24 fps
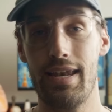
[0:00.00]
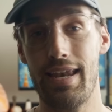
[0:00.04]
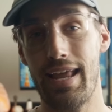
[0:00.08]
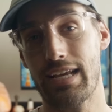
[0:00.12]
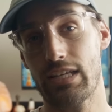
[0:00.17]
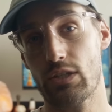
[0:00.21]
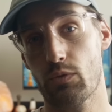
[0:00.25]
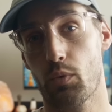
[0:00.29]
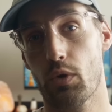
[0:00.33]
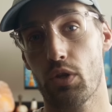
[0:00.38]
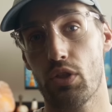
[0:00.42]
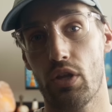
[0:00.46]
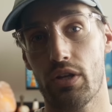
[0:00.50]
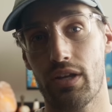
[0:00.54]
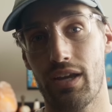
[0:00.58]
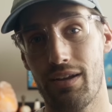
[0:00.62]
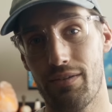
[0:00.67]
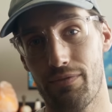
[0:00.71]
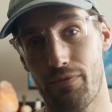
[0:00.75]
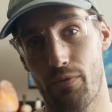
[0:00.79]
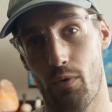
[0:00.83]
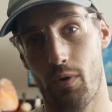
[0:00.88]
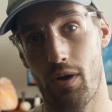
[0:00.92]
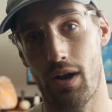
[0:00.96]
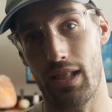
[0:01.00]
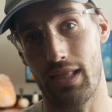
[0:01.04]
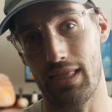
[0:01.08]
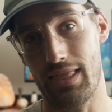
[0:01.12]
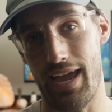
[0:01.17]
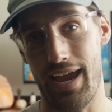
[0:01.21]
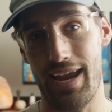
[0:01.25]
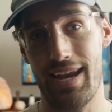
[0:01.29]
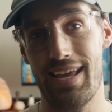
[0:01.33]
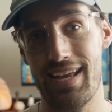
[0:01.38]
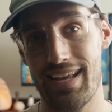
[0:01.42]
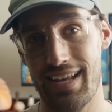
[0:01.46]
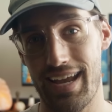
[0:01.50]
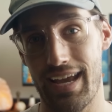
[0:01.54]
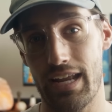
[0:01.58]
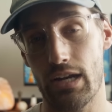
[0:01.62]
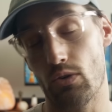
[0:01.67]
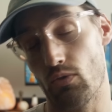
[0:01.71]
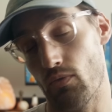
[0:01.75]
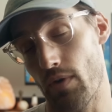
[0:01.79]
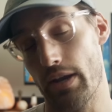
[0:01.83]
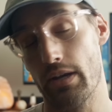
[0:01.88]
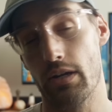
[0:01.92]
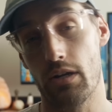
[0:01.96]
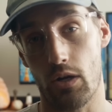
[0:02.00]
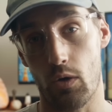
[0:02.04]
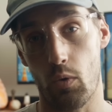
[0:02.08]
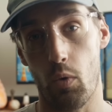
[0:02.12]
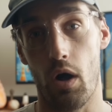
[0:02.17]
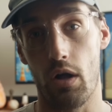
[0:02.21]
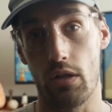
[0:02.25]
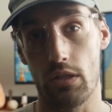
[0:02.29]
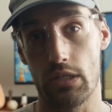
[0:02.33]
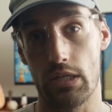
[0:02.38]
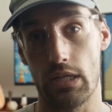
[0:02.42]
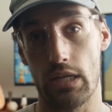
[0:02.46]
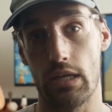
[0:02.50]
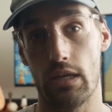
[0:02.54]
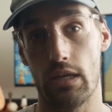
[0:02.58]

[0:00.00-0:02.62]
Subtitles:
Next, we're looking for lighting and render quality.